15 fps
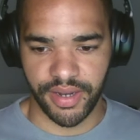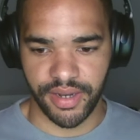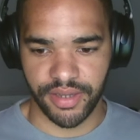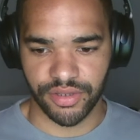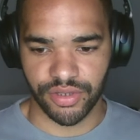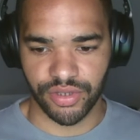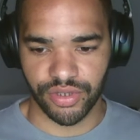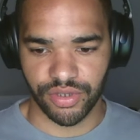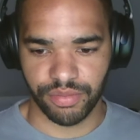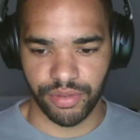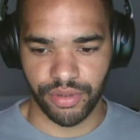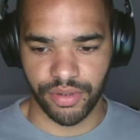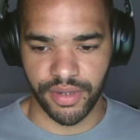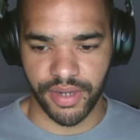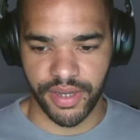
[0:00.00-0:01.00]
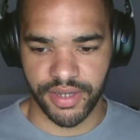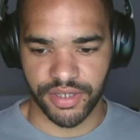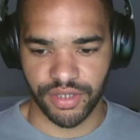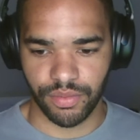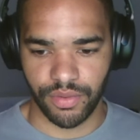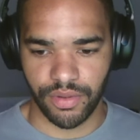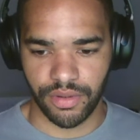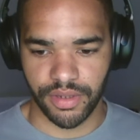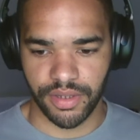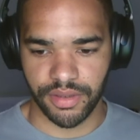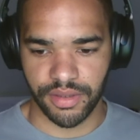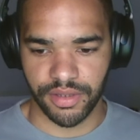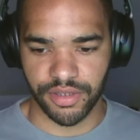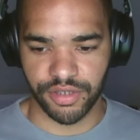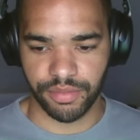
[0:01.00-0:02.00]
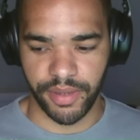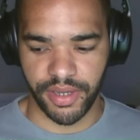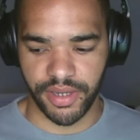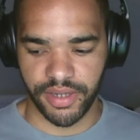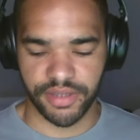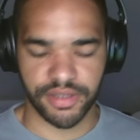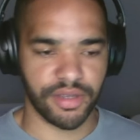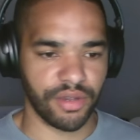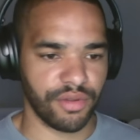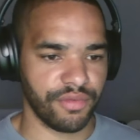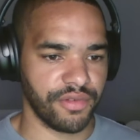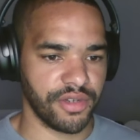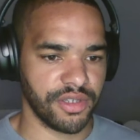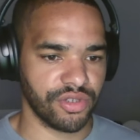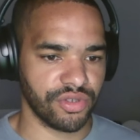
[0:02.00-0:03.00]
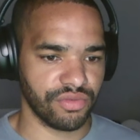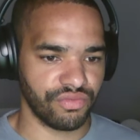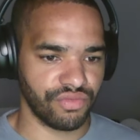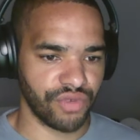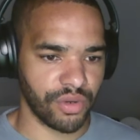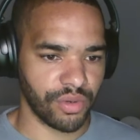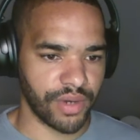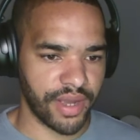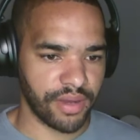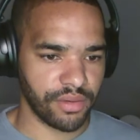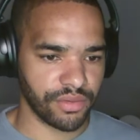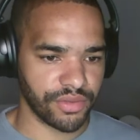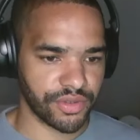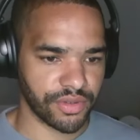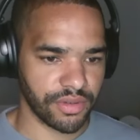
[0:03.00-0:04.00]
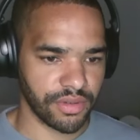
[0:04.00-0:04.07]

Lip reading: Let's just put a nice one in the space. Hopefully it doesn't roll out.